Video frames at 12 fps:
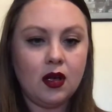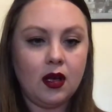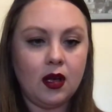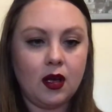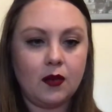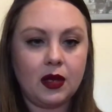
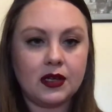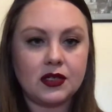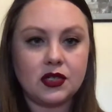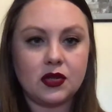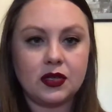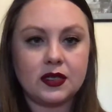
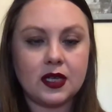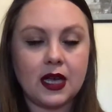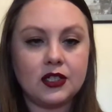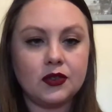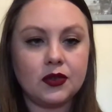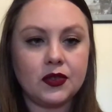into the
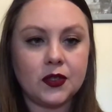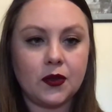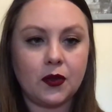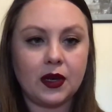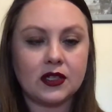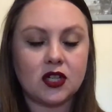schedule so
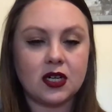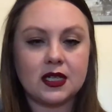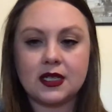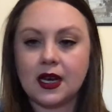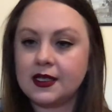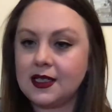that we can start
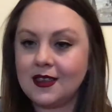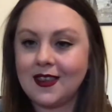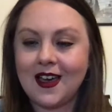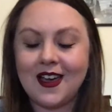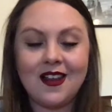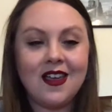discussing
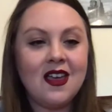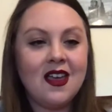that.